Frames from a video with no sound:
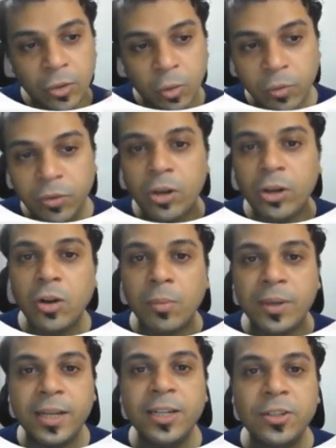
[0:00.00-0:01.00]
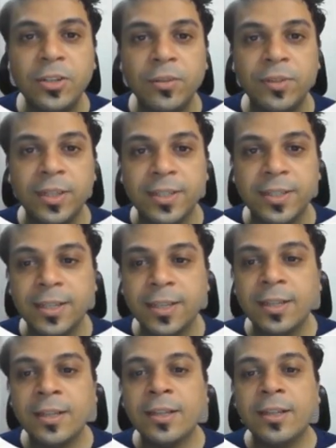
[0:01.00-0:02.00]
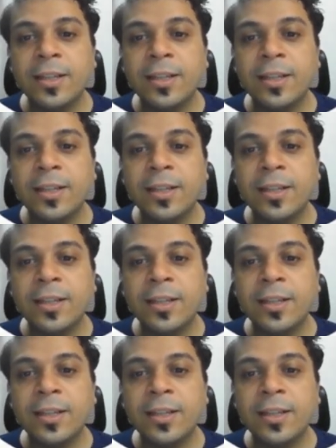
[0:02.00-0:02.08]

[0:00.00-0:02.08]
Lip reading: The overall combination of this